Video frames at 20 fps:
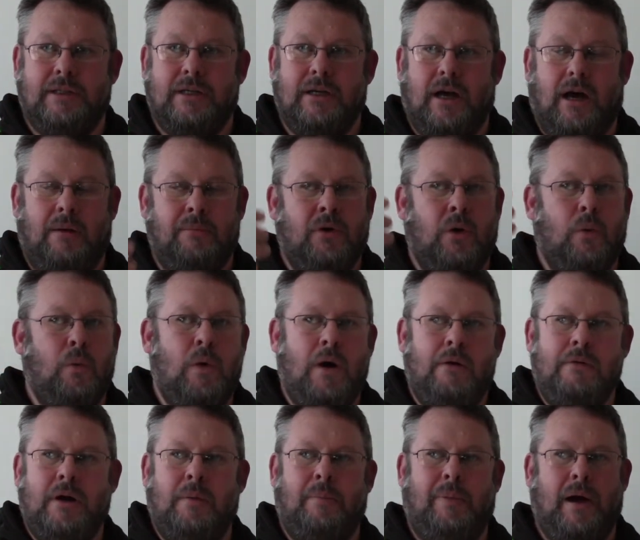I'm not
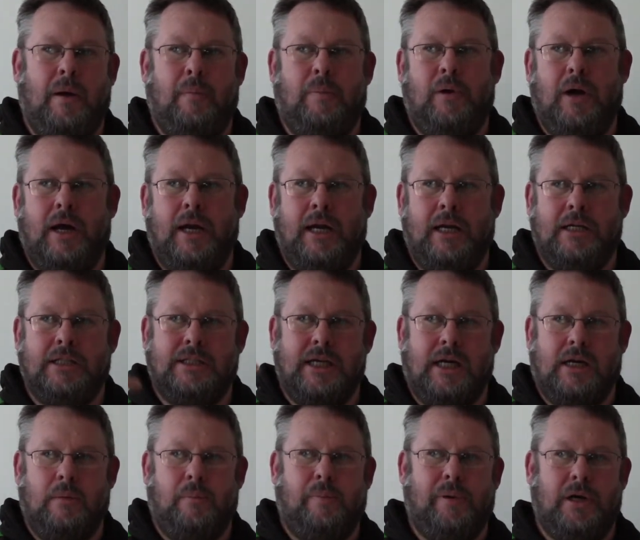worried about putting in a
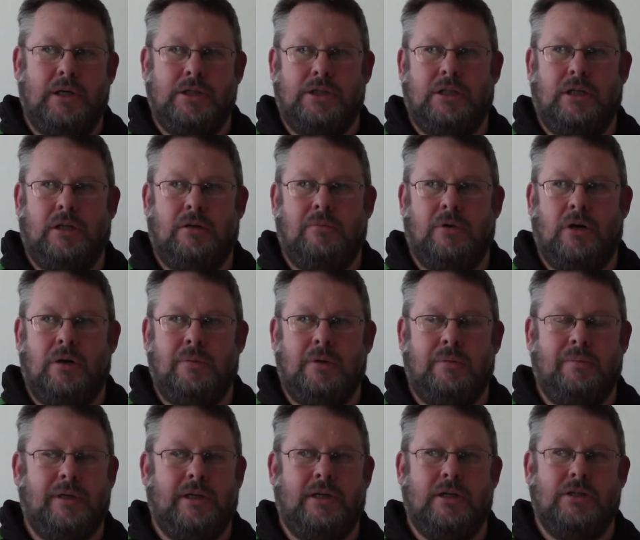second person at the
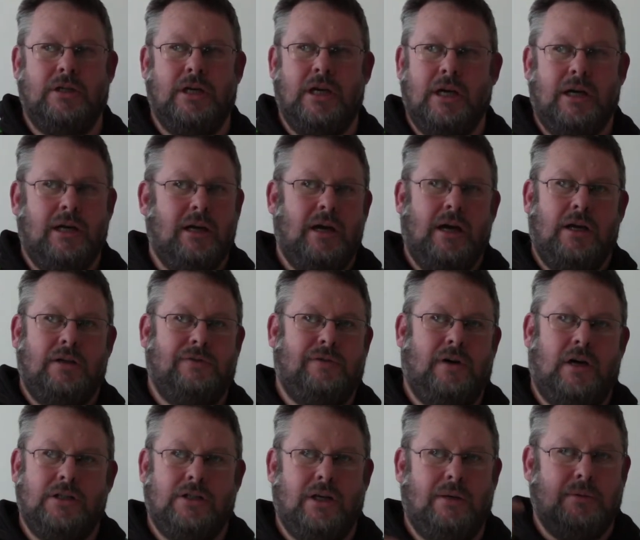moment, because as
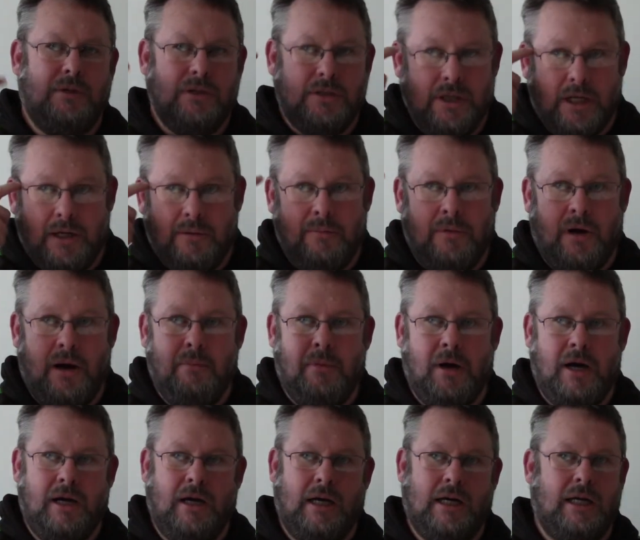far as I'm concerned, in my
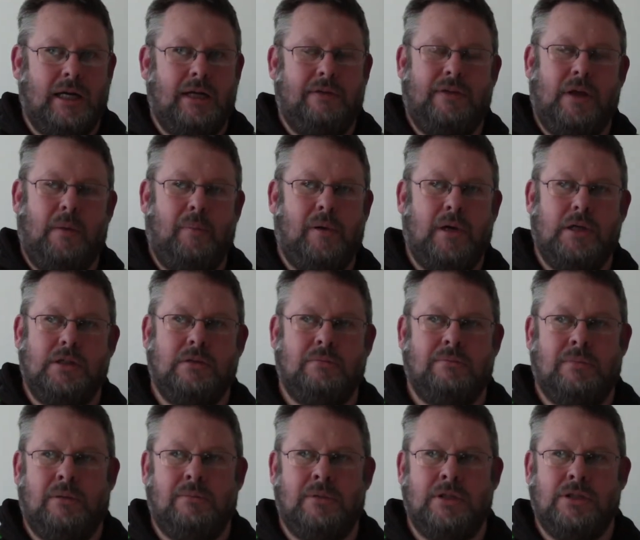mind, I can lift that
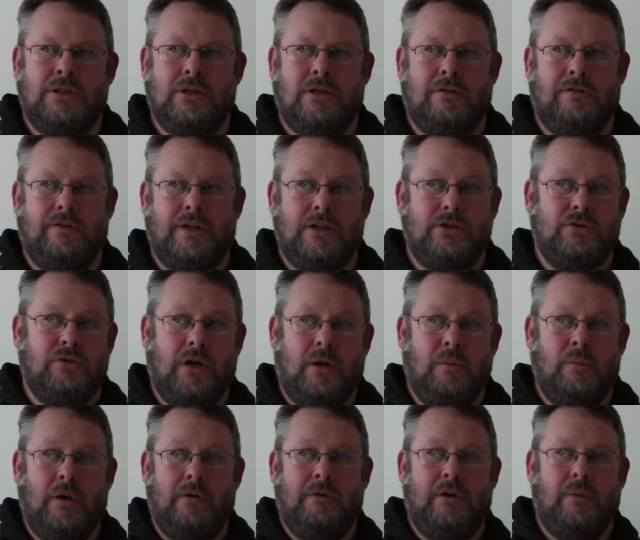person by myself. That's what
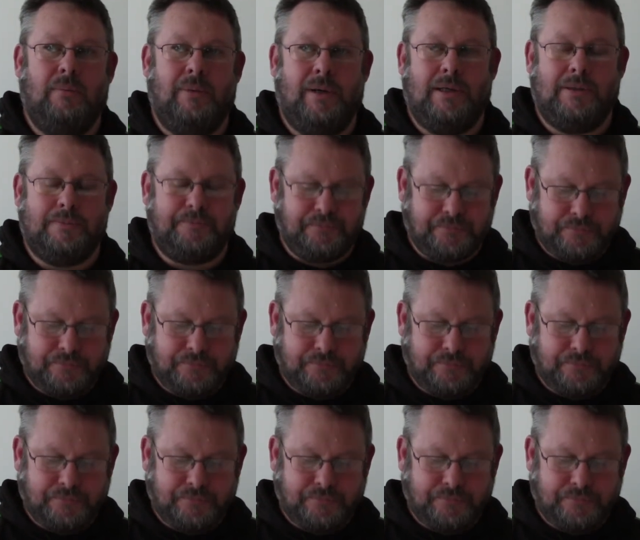I'm worried about.